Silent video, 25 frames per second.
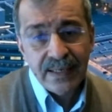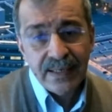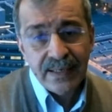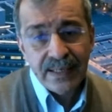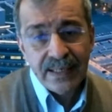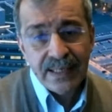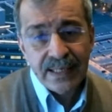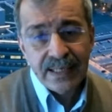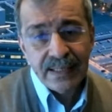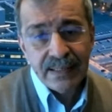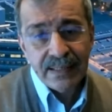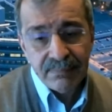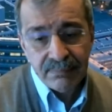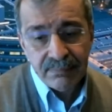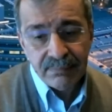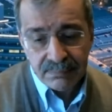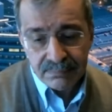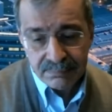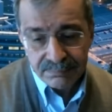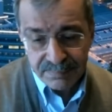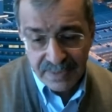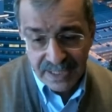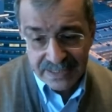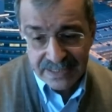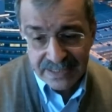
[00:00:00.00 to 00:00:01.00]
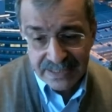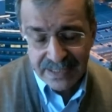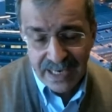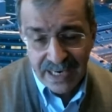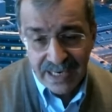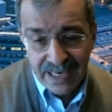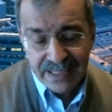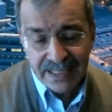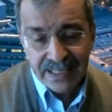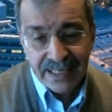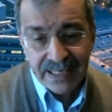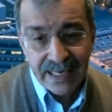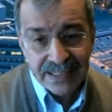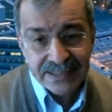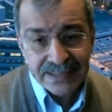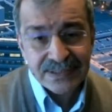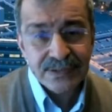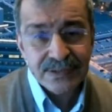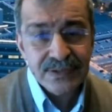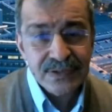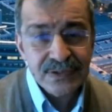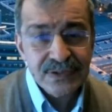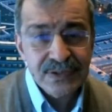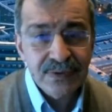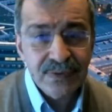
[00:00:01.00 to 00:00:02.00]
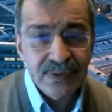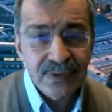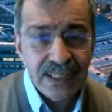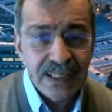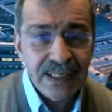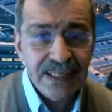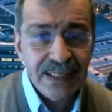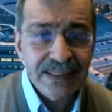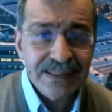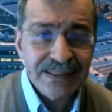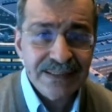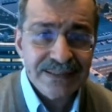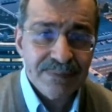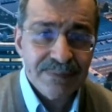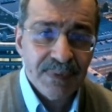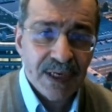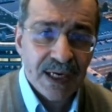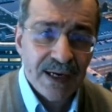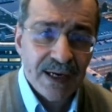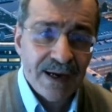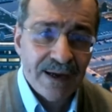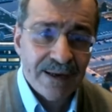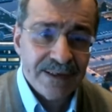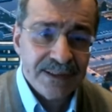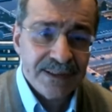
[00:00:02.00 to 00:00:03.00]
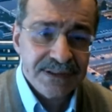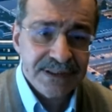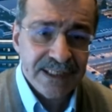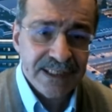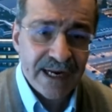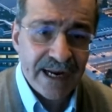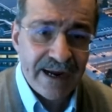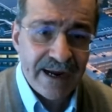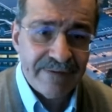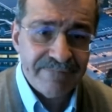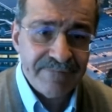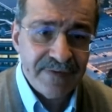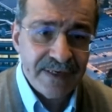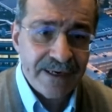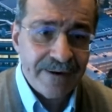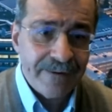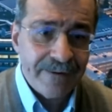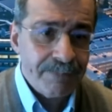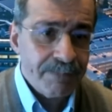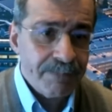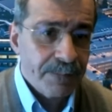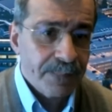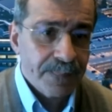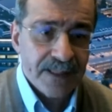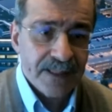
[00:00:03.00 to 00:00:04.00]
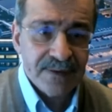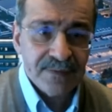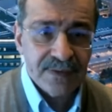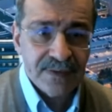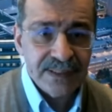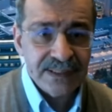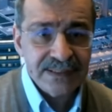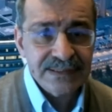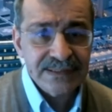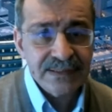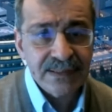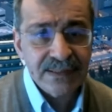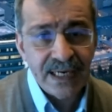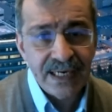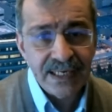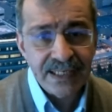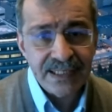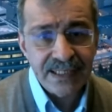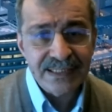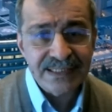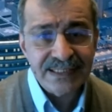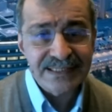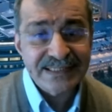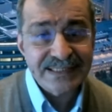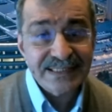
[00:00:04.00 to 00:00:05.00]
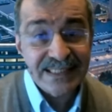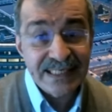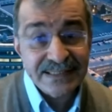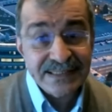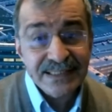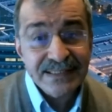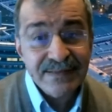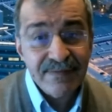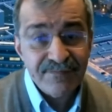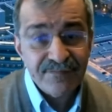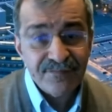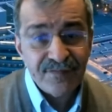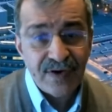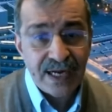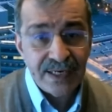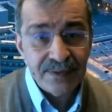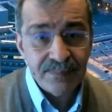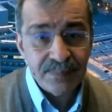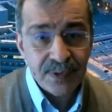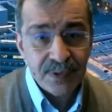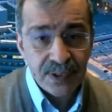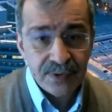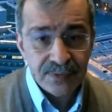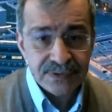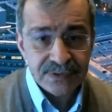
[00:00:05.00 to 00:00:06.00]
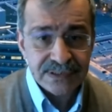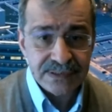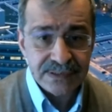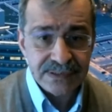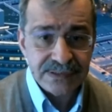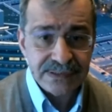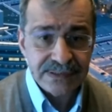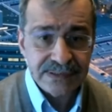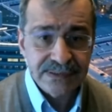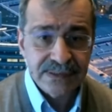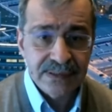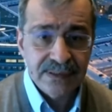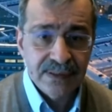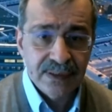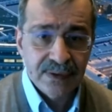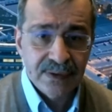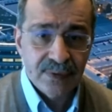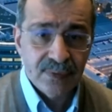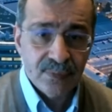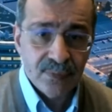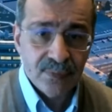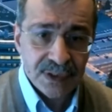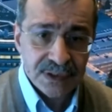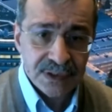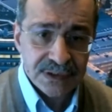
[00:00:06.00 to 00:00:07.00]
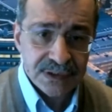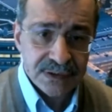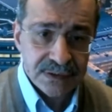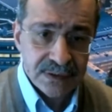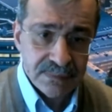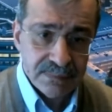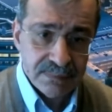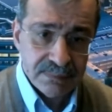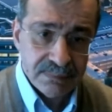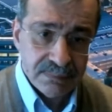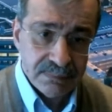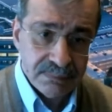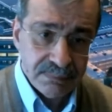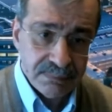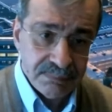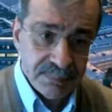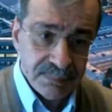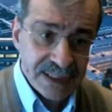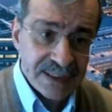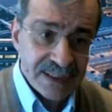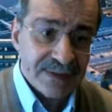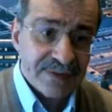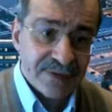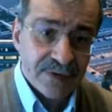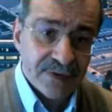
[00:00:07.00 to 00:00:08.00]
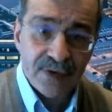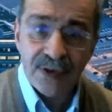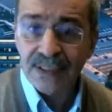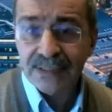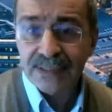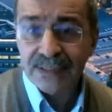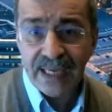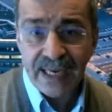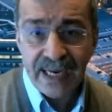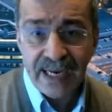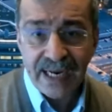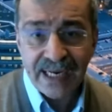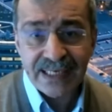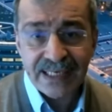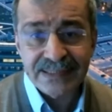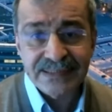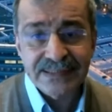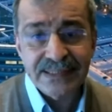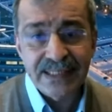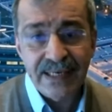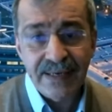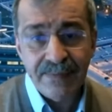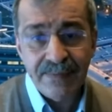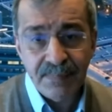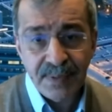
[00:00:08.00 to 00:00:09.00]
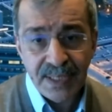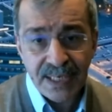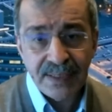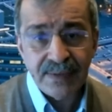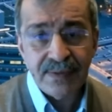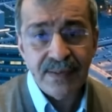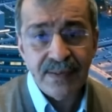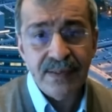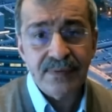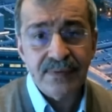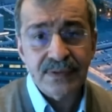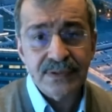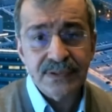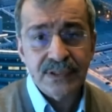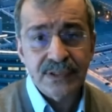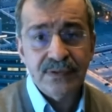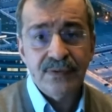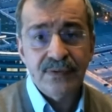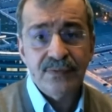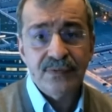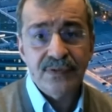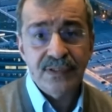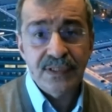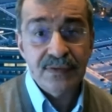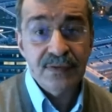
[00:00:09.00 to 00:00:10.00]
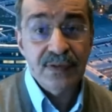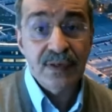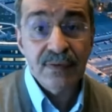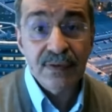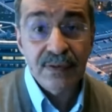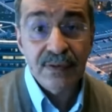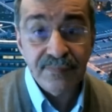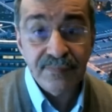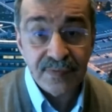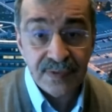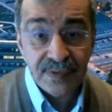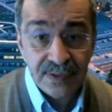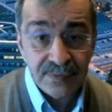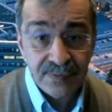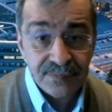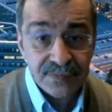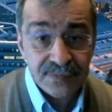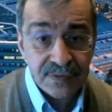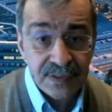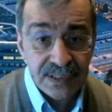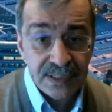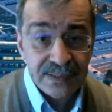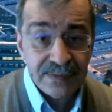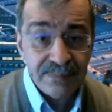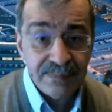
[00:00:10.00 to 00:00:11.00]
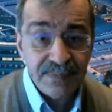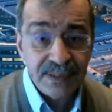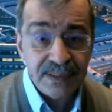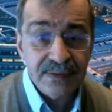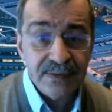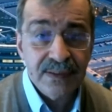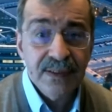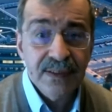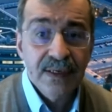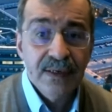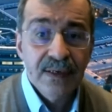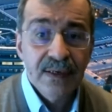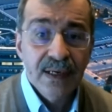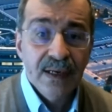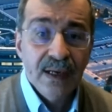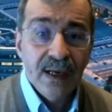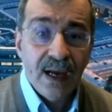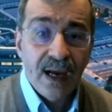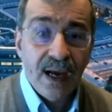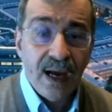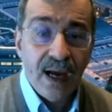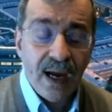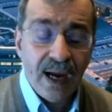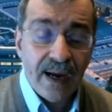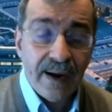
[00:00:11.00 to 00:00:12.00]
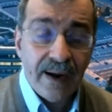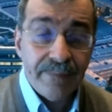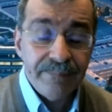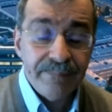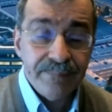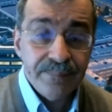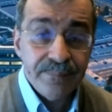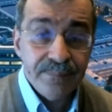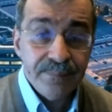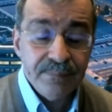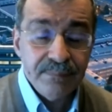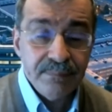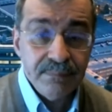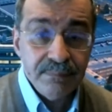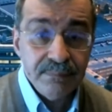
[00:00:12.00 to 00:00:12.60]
uh, pancreatic cancer is unique in its biology, having things like extensive fibrosis, which being thought as a barrier to the delivery of treatment, um,